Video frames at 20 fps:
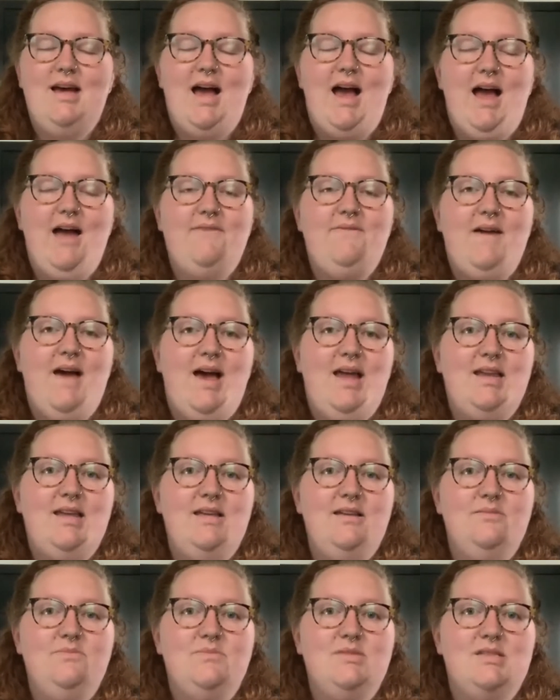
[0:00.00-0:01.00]
I've had
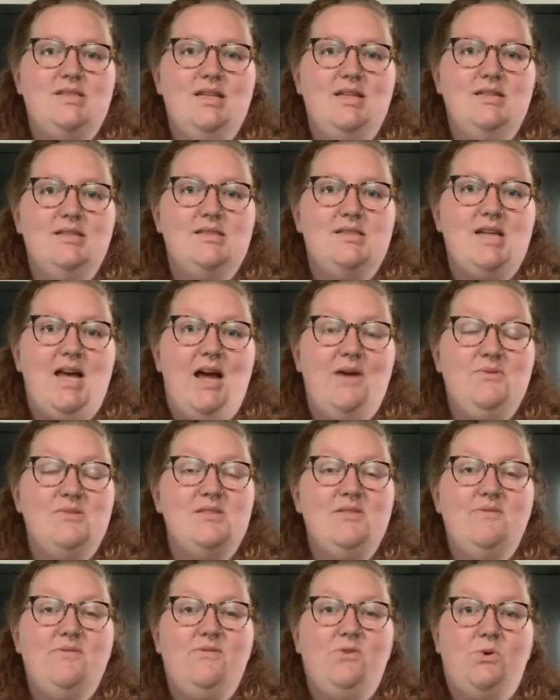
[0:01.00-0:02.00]
him since I was
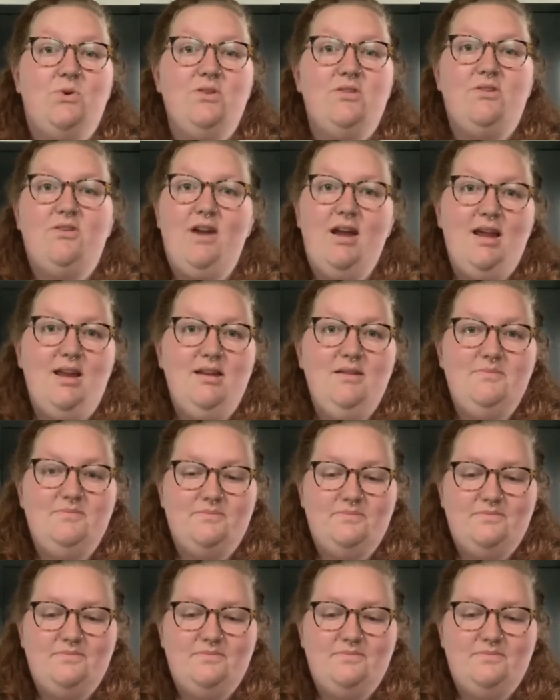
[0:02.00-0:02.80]
in 4th grade.